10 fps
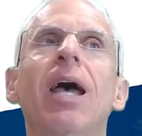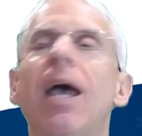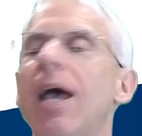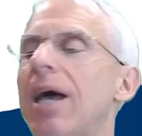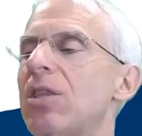
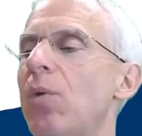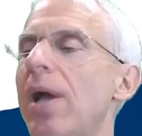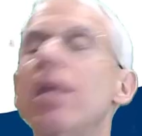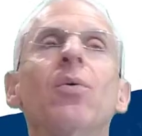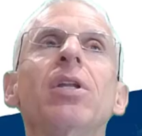and the
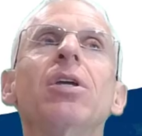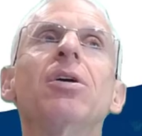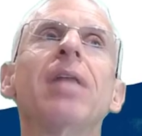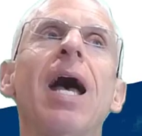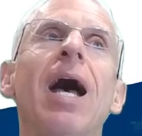way that we
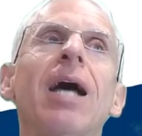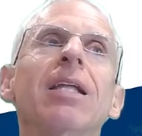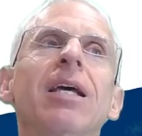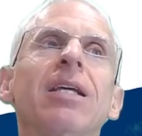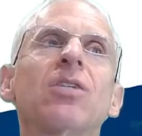do
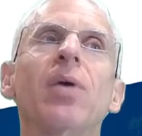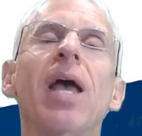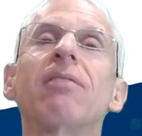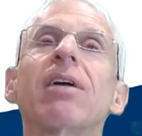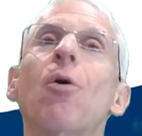that is
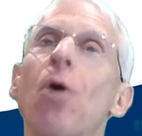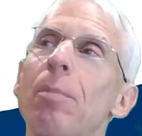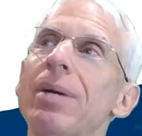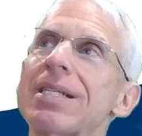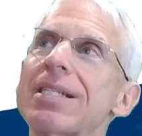we have a
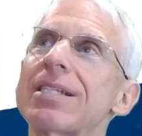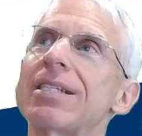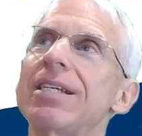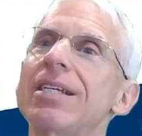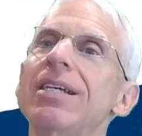corpus.